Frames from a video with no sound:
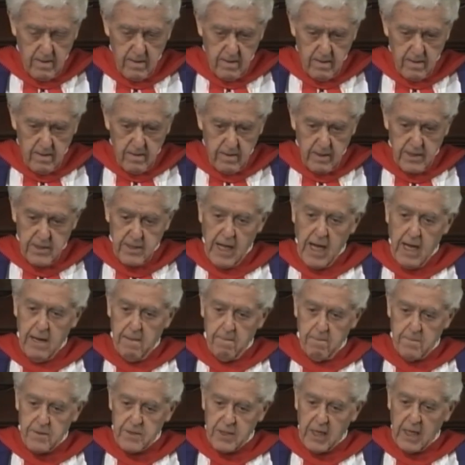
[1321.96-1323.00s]
The
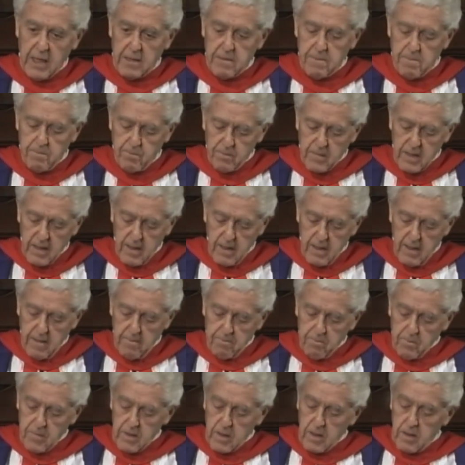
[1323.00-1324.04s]
psalm said,
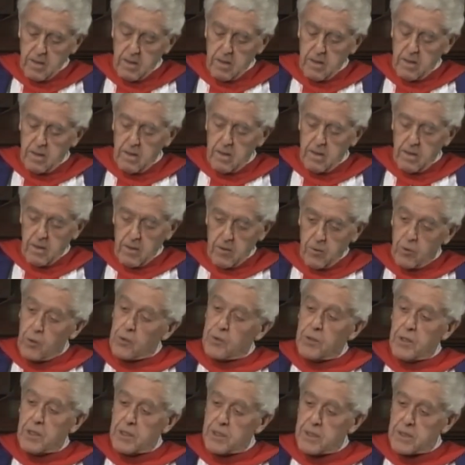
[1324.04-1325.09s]

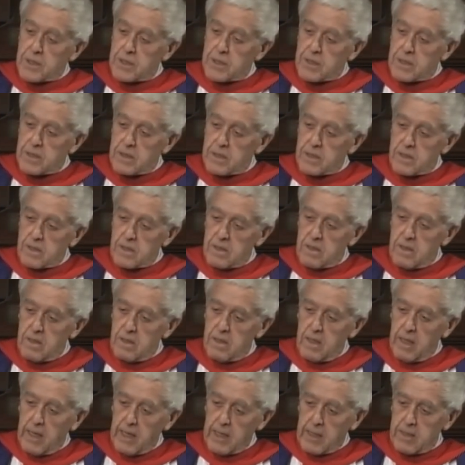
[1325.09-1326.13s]
"Goodness
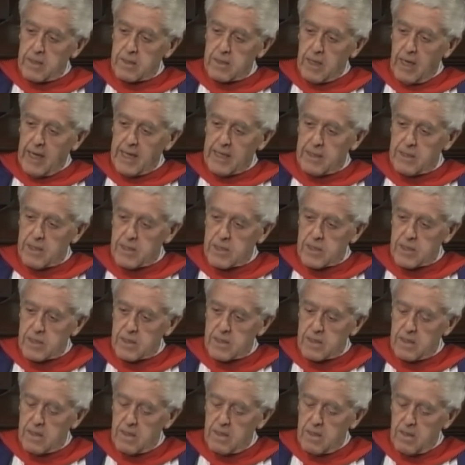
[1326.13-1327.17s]
and kindness
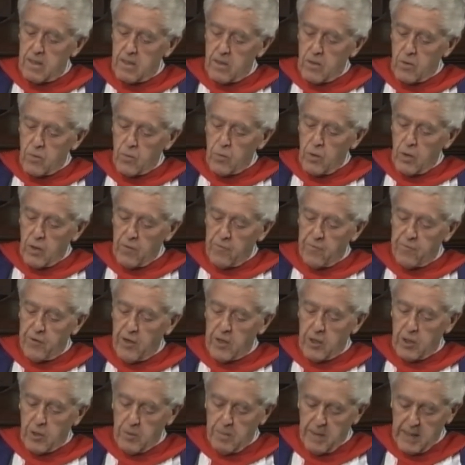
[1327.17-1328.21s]
will
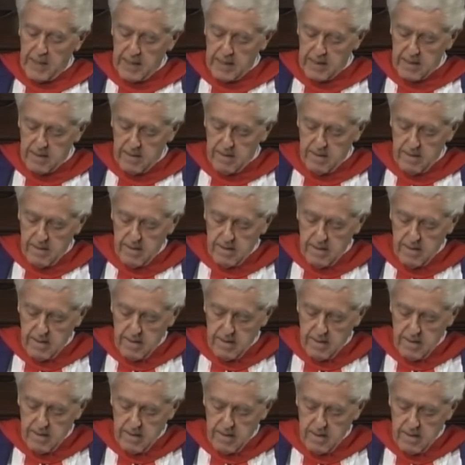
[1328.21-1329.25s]
follow me
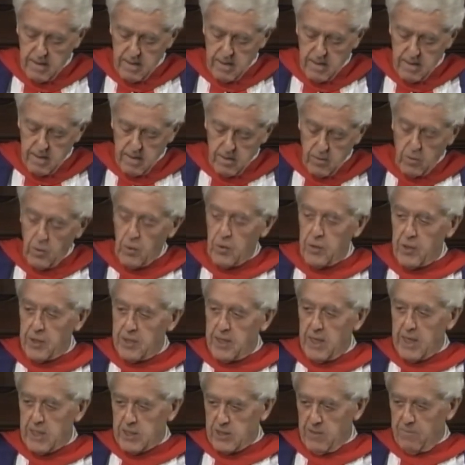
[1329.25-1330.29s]
all the
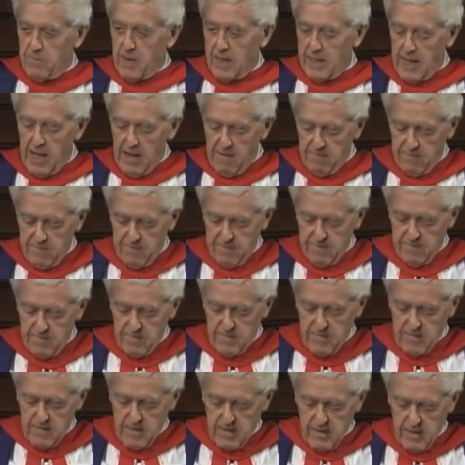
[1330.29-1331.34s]
days of my life."
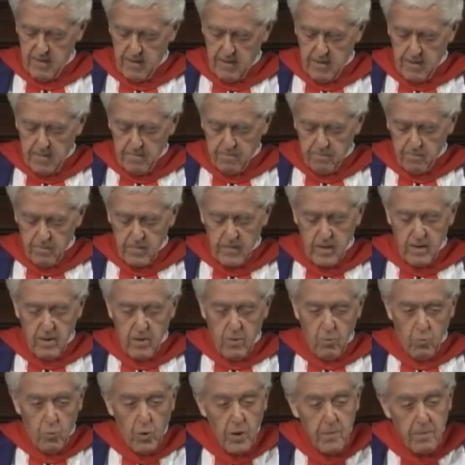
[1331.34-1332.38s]

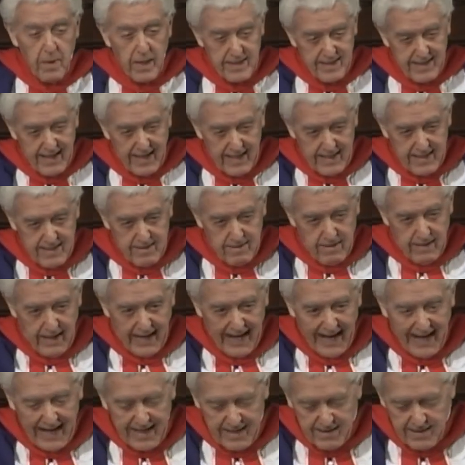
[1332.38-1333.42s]
We might like to
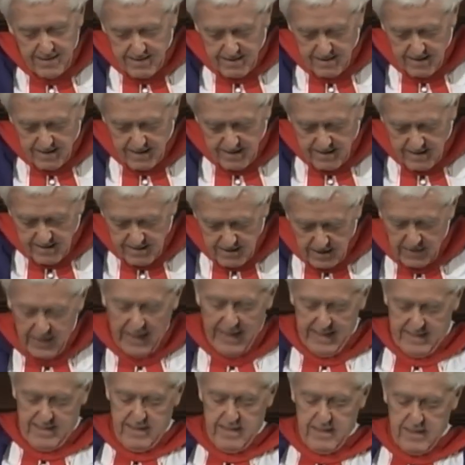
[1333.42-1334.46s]
add to
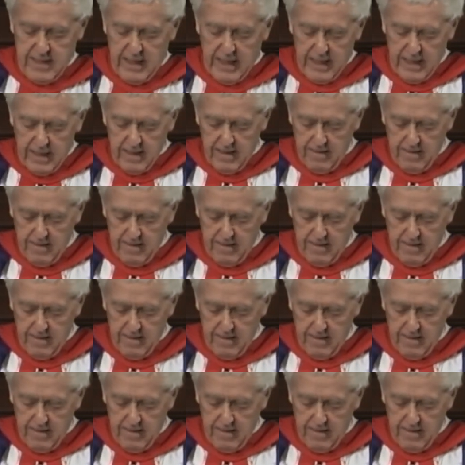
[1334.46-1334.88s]
that and say,